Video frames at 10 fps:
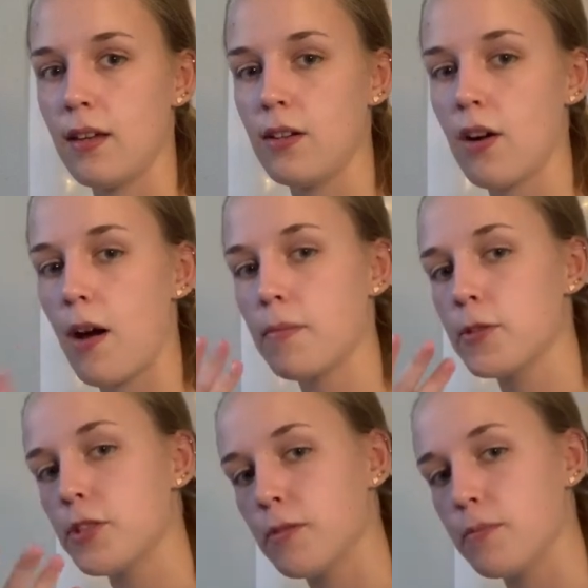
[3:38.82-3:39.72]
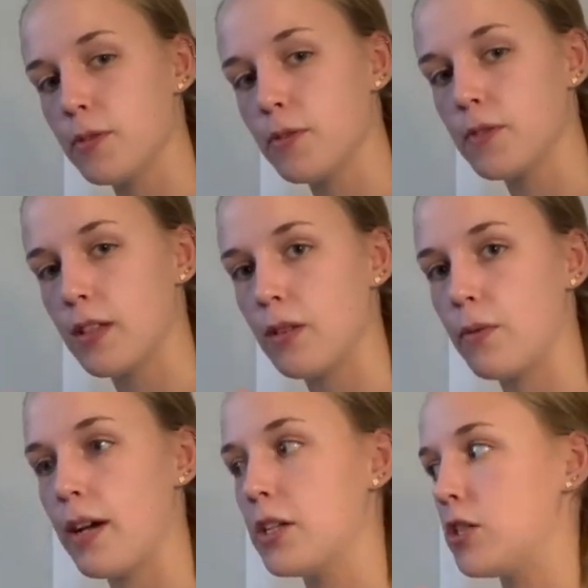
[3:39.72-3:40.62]
your embouchure moves in the
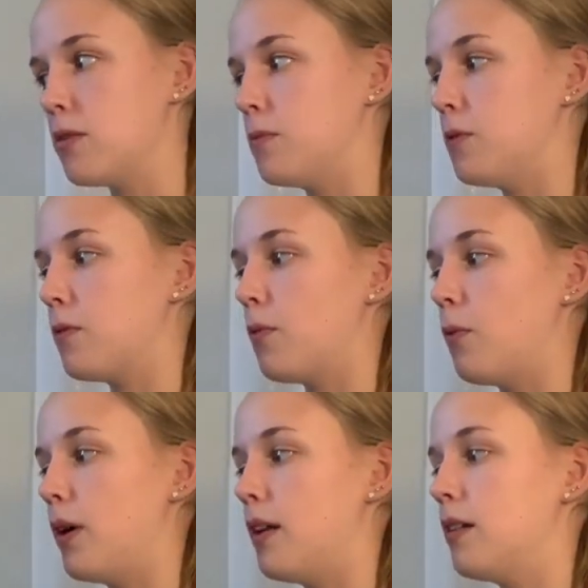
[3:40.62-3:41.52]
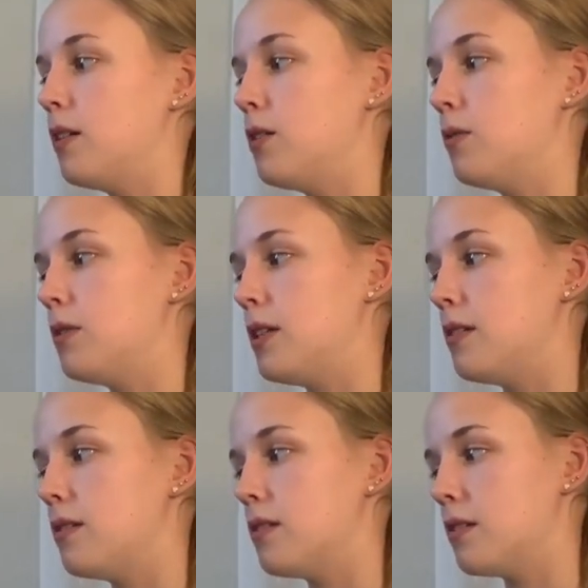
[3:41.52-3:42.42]
way it should move when you need
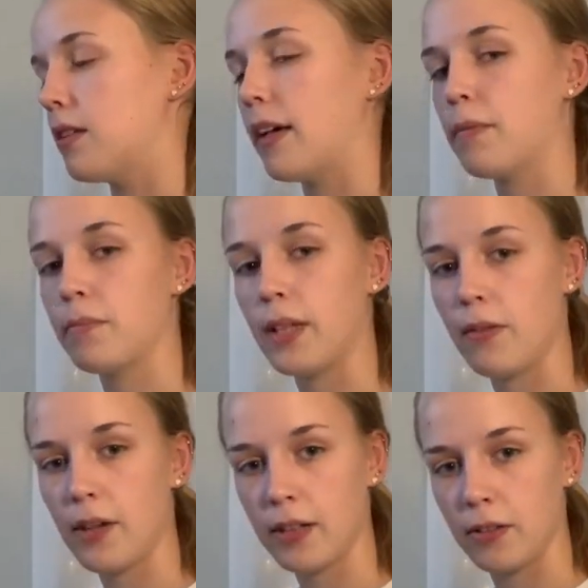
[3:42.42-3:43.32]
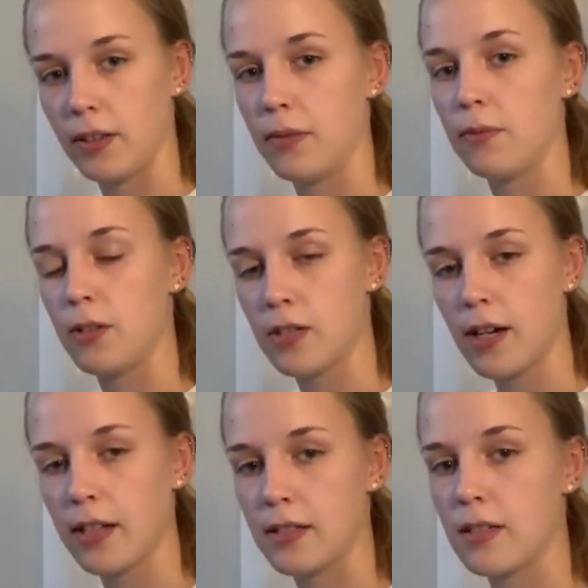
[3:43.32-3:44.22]
to play it regularly, when you
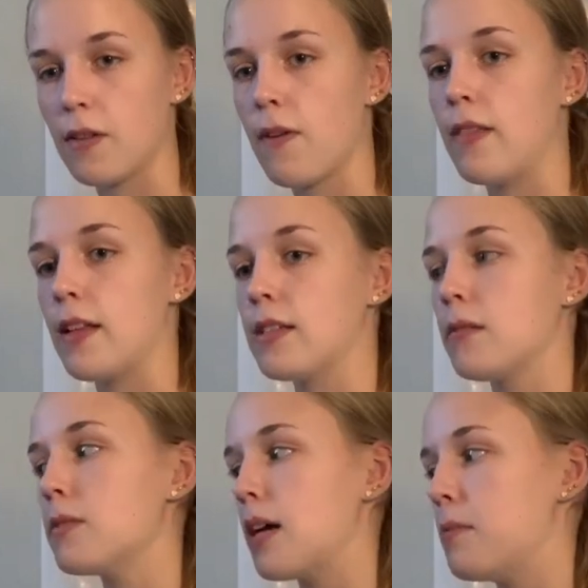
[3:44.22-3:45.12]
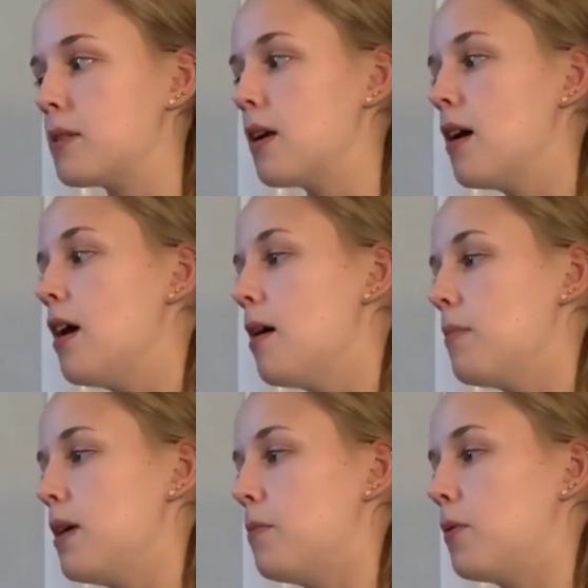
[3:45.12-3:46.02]
tongue it and stuff, and that sometimes
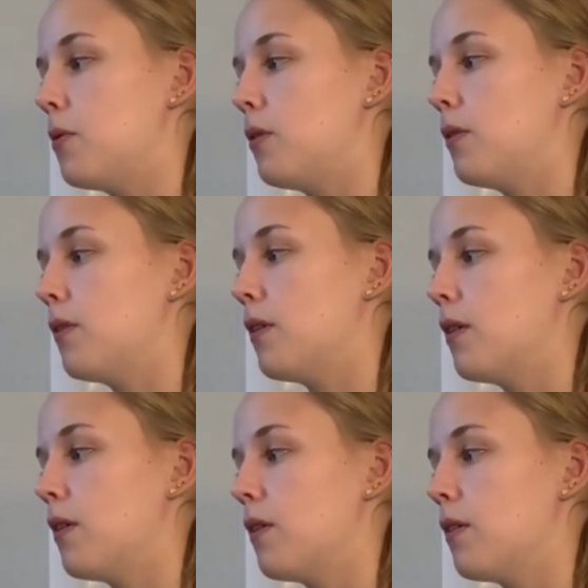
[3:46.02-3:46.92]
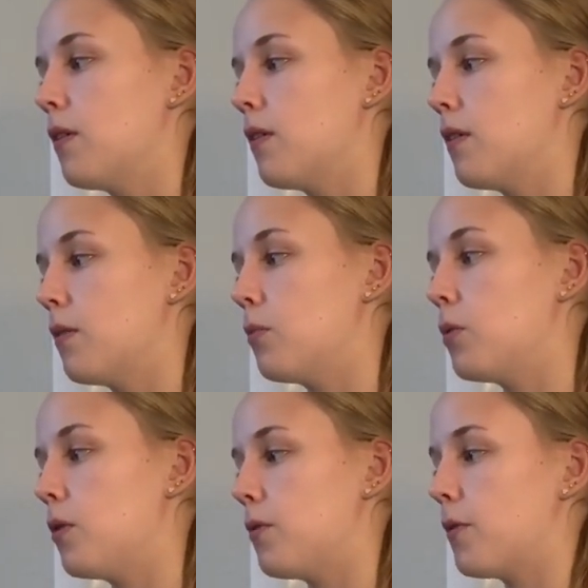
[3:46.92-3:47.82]
people
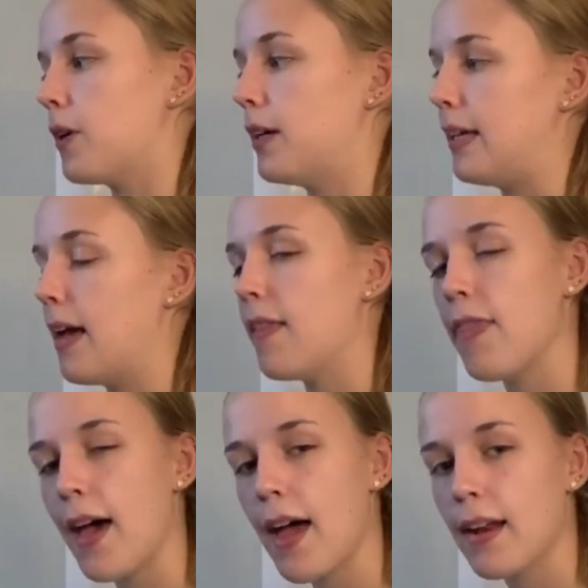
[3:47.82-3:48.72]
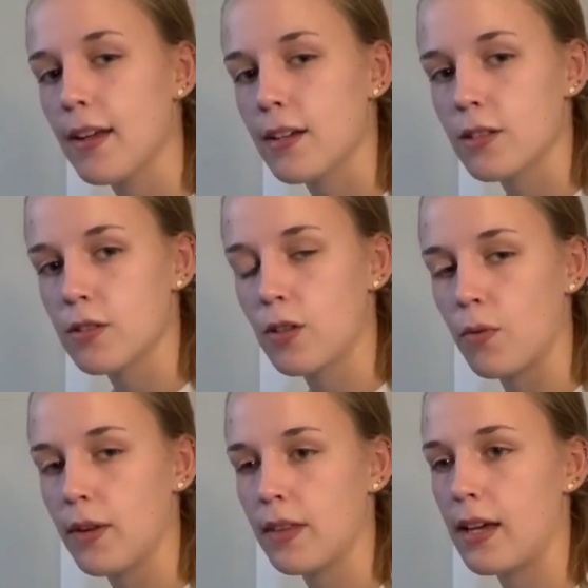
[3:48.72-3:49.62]
will forget that, so
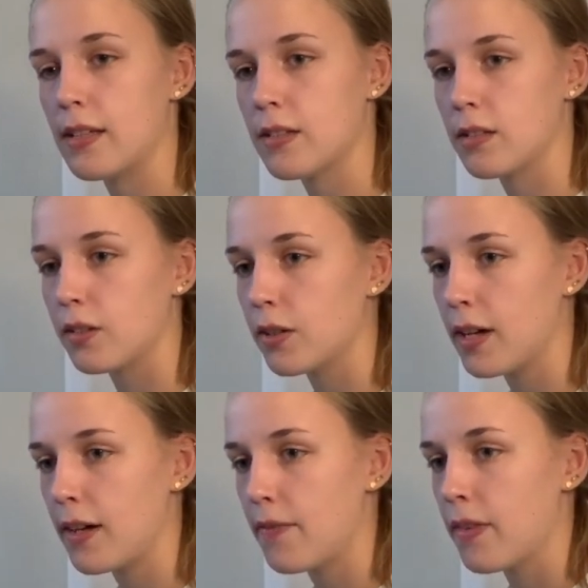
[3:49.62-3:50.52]
when they slur it,